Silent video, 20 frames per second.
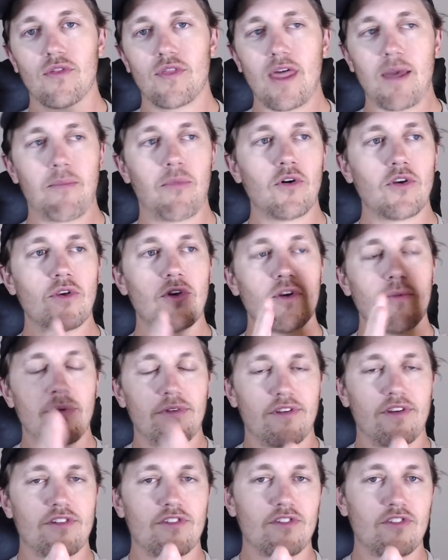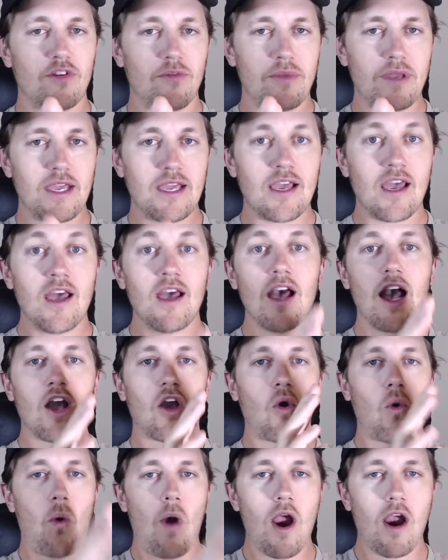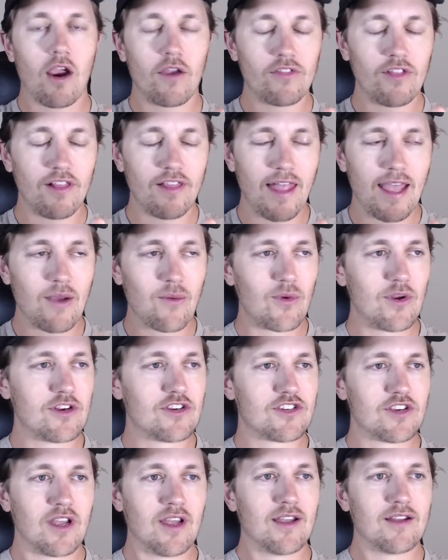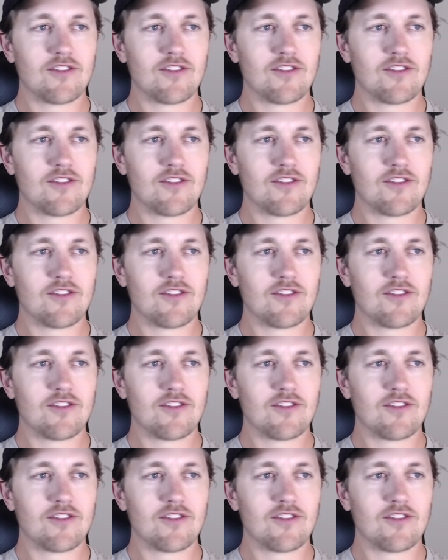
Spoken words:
They put you in a position to be acquiring the language